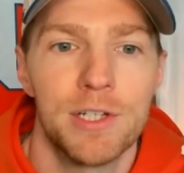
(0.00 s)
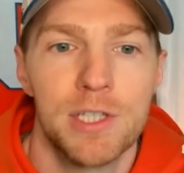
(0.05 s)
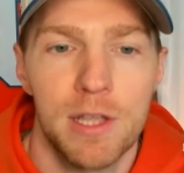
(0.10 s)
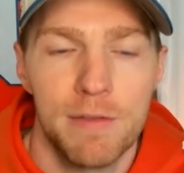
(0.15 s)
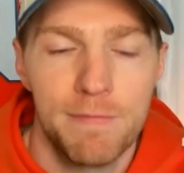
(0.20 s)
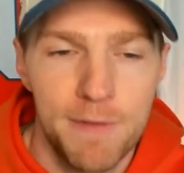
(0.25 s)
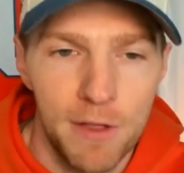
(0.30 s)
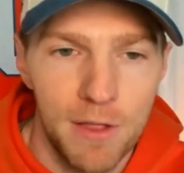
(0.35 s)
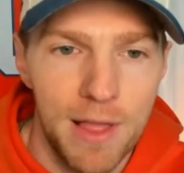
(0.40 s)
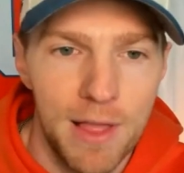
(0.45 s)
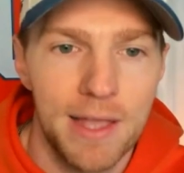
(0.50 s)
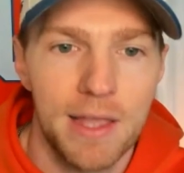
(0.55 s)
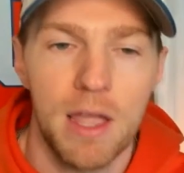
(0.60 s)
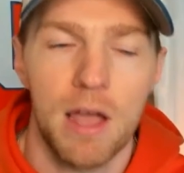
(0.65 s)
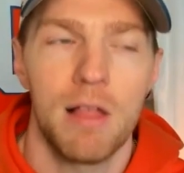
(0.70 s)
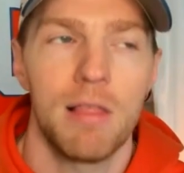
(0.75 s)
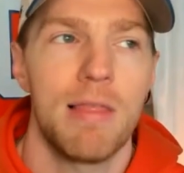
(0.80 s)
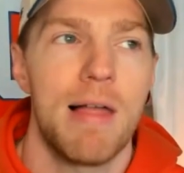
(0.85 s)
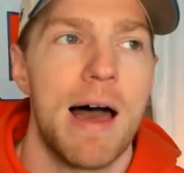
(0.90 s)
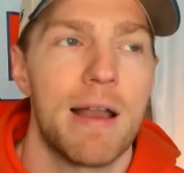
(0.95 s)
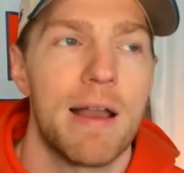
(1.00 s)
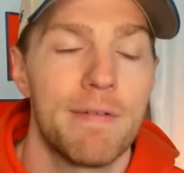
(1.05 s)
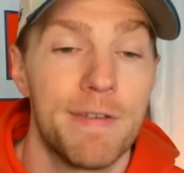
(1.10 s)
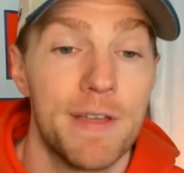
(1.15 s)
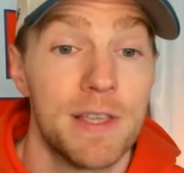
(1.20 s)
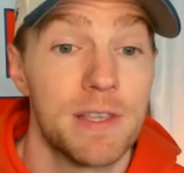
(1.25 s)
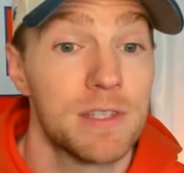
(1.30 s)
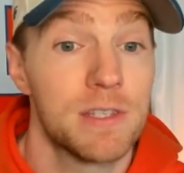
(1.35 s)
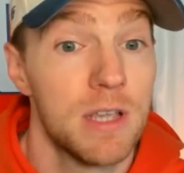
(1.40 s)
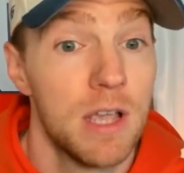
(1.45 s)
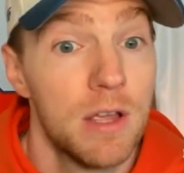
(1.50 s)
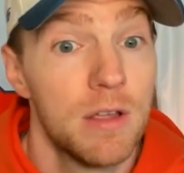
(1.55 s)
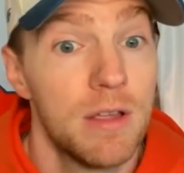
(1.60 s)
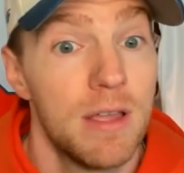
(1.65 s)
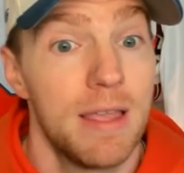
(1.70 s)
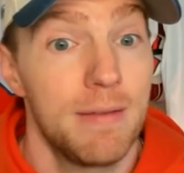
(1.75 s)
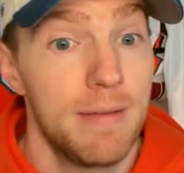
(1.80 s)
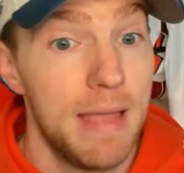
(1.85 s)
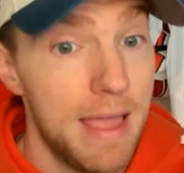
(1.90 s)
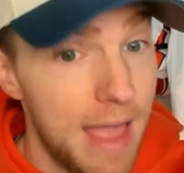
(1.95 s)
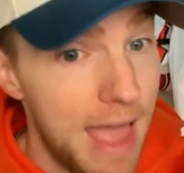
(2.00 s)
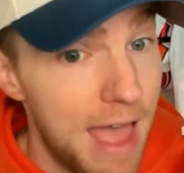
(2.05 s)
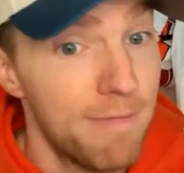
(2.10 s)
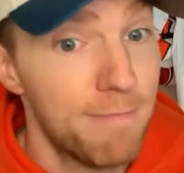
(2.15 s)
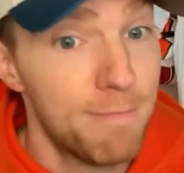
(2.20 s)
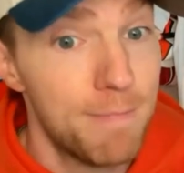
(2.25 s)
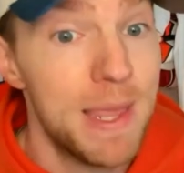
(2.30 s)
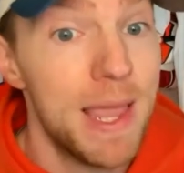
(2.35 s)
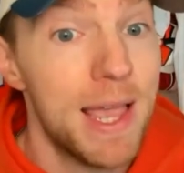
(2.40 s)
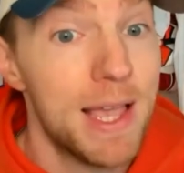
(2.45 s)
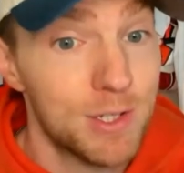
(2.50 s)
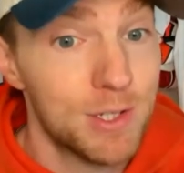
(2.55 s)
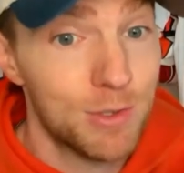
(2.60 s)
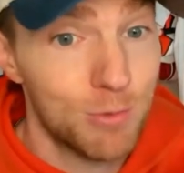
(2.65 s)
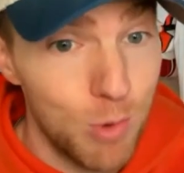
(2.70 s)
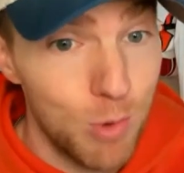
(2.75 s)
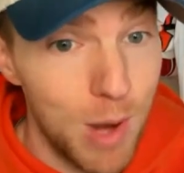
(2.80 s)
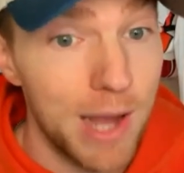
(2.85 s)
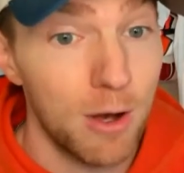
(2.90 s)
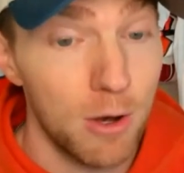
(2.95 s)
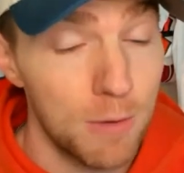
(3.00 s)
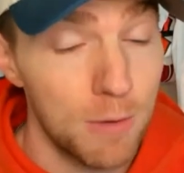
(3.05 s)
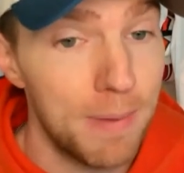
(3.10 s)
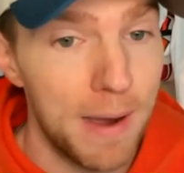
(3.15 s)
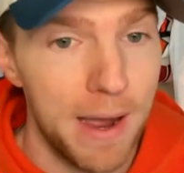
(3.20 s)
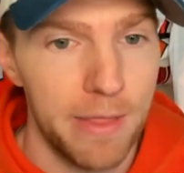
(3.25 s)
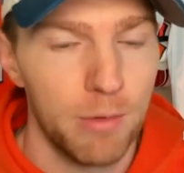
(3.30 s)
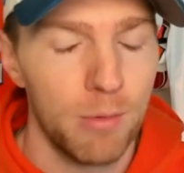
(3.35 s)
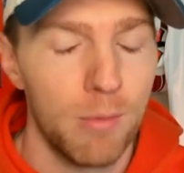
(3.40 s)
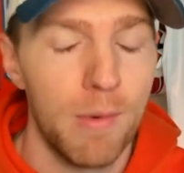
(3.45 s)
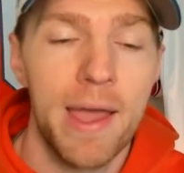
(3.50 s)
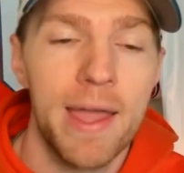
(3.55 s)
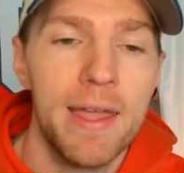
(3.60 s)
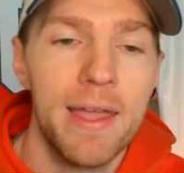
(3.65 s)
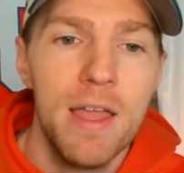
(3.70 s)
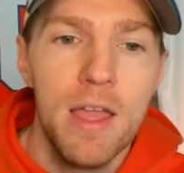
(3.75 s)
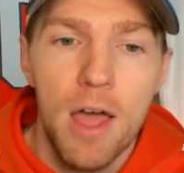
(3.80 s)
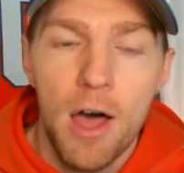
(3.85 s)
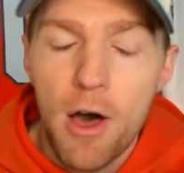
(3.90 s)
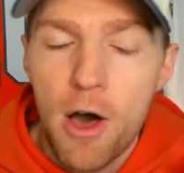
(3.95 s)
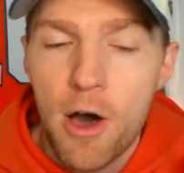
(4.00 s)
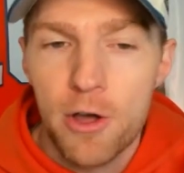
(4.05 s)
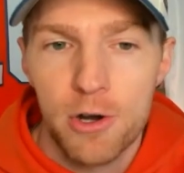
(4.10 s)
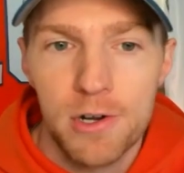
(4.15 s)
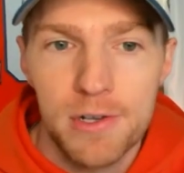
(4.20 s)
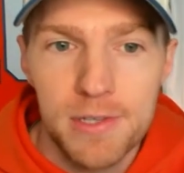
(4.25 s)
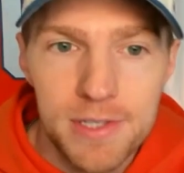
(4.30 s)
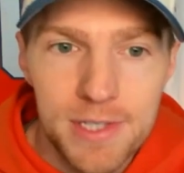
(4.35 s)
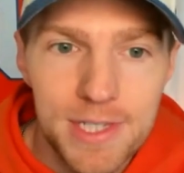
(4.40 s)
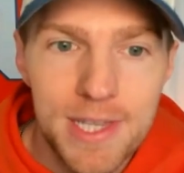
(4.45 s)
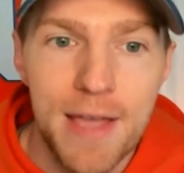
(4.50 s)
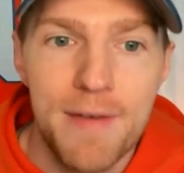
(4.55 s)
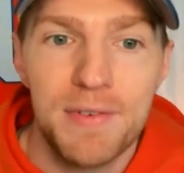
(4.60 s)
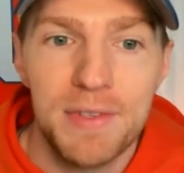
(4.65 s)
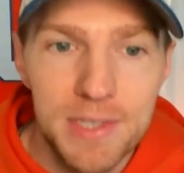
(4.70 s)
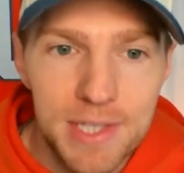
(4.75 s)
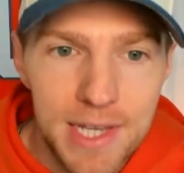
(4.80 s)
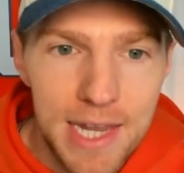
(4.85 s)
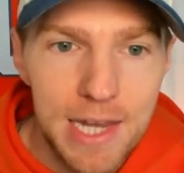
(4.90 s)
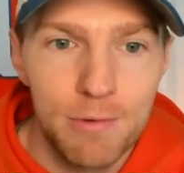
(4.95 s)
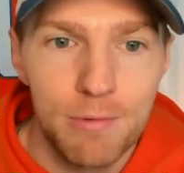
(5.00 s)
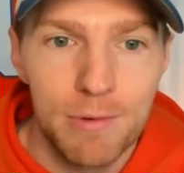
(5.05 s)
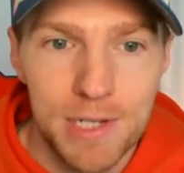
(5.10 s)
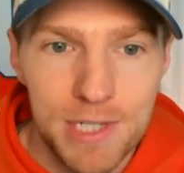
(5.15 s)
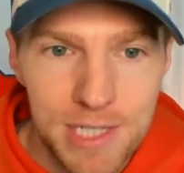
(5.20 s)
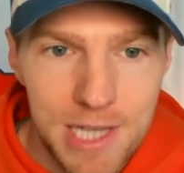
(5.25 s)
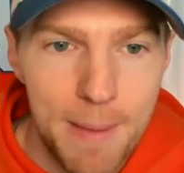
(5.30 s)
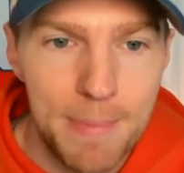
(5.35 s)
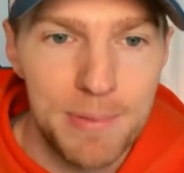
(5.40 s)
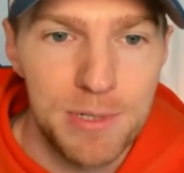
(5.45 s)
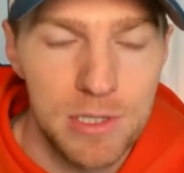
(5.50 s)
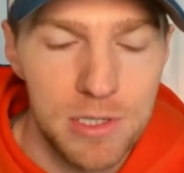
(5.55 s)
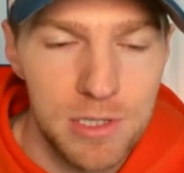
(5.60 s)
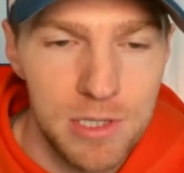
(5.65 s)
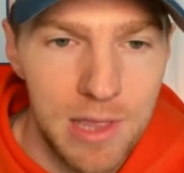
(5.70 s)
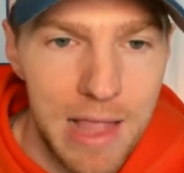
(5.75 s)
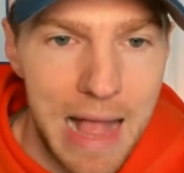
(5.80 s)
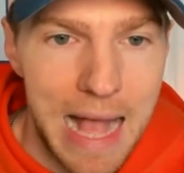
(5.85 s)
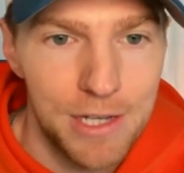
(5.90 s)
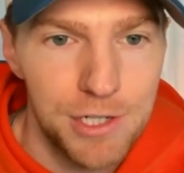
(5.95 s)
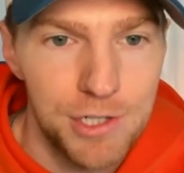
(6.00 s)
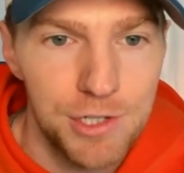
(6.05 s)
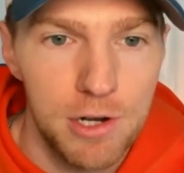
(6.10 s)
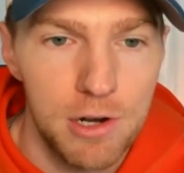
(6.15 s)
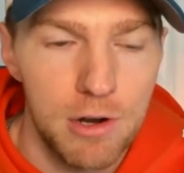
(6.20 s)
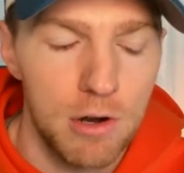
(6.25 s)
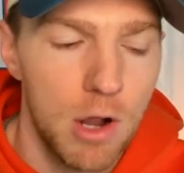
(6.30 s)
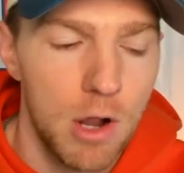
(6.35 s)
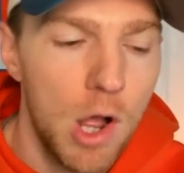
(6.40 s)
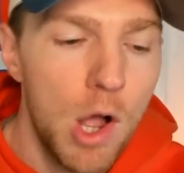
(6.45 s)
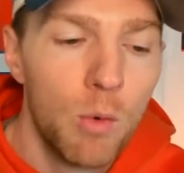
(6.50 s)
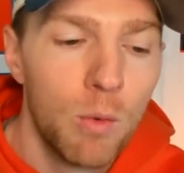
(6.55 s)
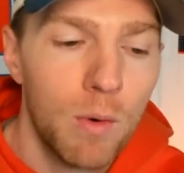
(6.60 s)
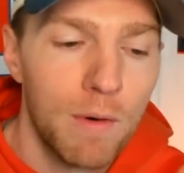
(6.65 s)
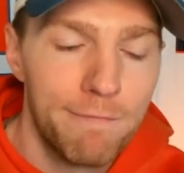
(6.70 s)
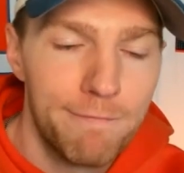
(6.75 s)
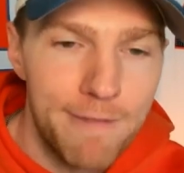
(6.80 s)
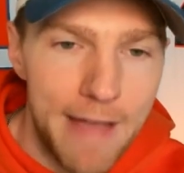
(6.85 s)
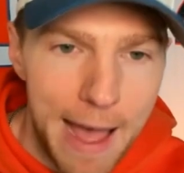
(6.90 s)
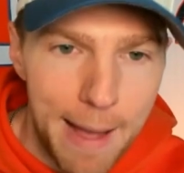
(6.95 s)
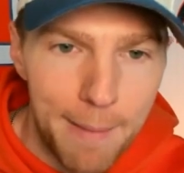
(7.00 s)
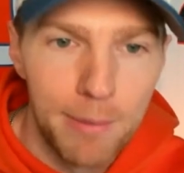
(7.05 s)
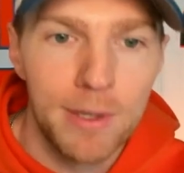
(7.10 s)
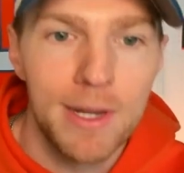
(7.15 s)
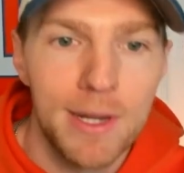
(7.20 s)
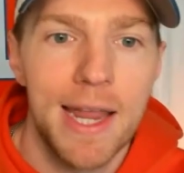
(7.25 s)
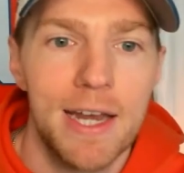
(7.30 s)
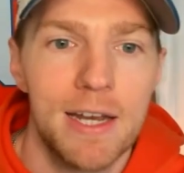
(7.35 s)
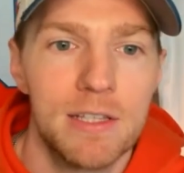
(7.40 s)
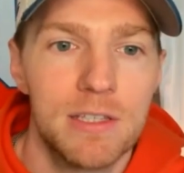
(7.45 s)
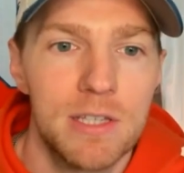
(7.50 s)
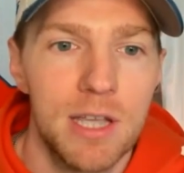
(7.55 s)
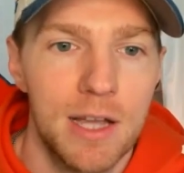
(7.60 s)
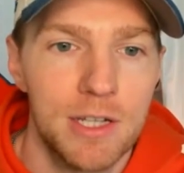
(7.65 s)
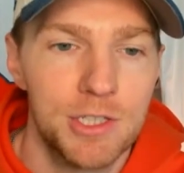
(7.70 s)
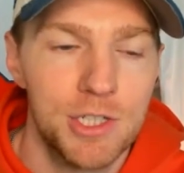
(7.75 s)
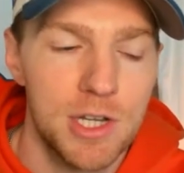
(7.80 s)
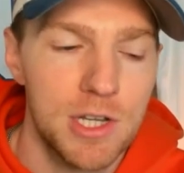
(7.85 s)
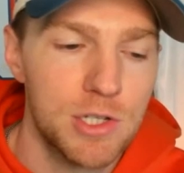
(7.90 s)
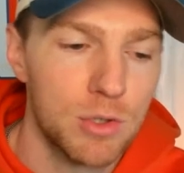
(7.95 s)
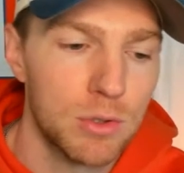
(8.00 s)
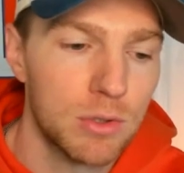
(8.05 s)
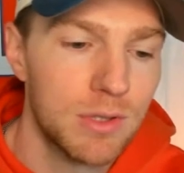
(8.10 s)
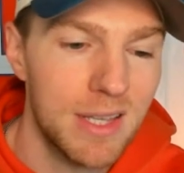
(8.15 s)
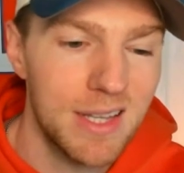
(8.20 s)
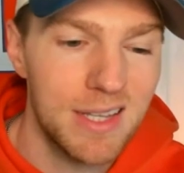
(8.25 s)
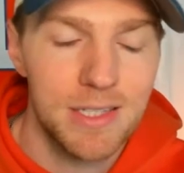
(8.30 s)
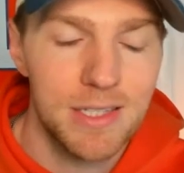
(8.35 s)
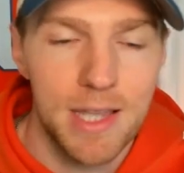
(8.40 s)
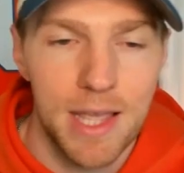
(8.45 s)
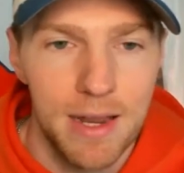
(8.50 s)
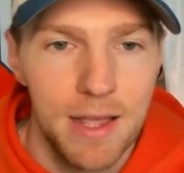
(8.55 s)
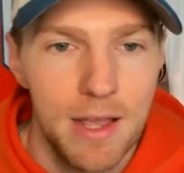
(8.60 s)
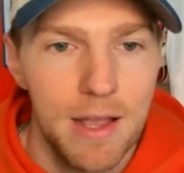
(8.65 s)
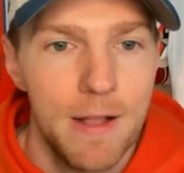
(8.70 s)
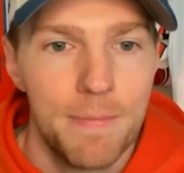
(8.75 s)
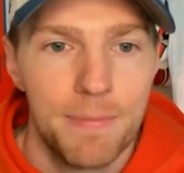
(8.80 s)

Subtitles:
They feel like a lot of his FBS record, by the way, 117 receptions last year, were fabricated touches or things that,